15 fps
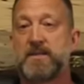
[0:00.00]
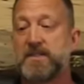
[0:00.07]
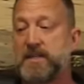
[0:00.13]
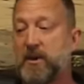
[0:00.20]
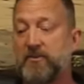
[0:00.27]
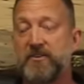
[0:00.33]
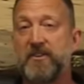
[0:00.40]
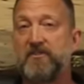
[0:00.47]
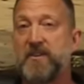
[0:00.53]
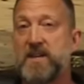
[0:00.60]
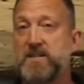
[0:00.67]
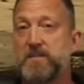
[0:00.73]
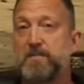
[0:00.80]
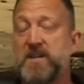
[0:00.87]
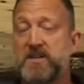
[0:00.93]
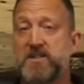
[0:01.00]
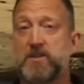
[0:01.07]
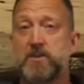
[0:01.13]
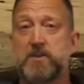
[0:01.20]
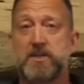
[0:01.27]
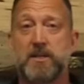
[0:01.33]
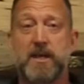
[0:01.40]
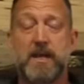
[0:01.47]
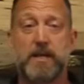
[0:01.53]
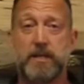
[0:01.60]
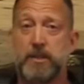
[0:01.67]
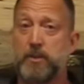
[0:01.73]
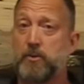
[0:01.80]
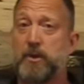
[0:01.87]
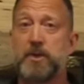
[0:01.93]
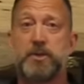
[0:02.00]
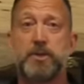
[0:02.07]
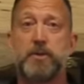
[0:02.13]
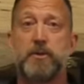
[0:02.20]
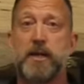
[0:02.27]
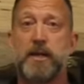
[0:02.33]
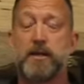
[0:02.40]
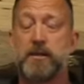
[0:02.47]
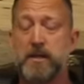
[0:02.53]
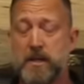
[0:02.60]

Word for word: self-defense pistols like you are shooting,